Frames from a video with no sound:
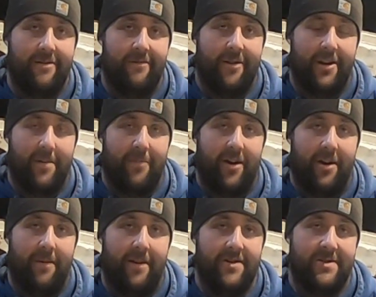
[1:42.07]
really complain
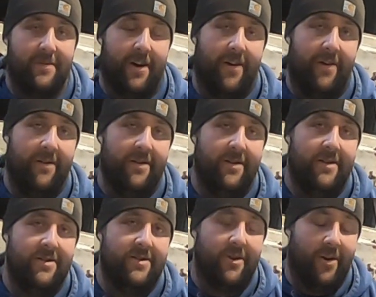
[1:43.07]
about the smell.
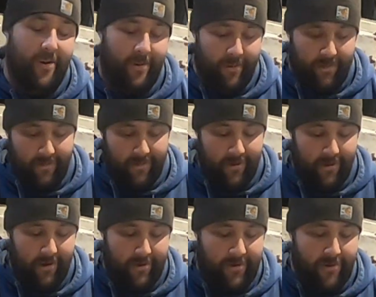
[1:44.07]
So
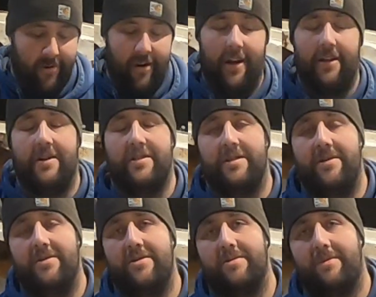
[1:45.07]
the tool I like to
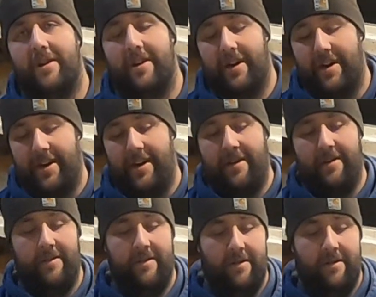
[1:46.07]
use when I